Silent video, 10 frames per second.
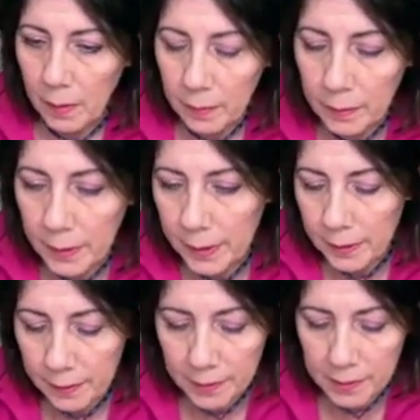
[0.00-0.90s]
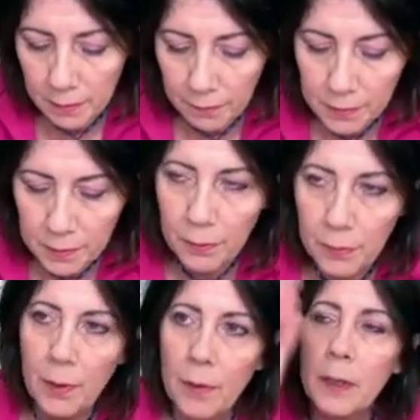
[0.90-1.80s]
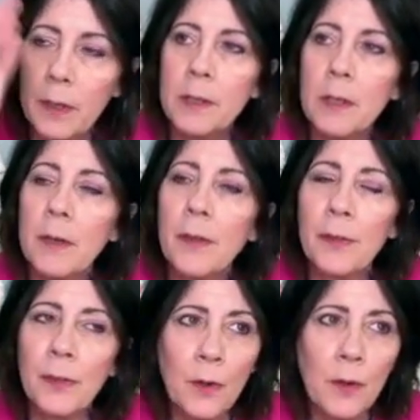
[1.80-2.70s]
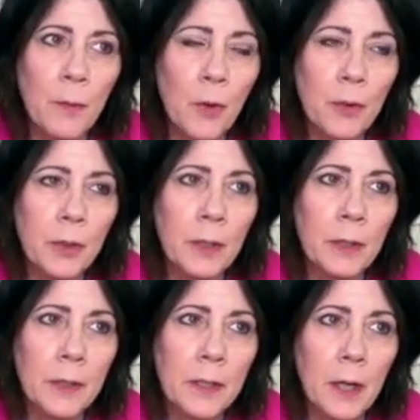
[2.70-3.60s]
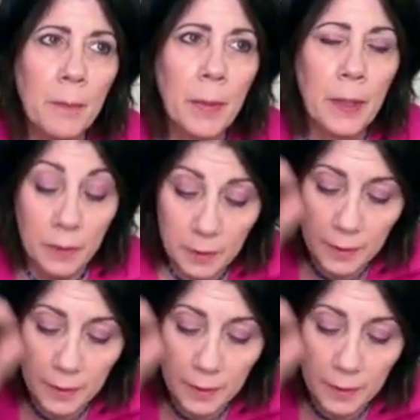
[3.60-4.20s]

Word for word: Okay, let's see if there's a third. Is there a third emotion in this compound? There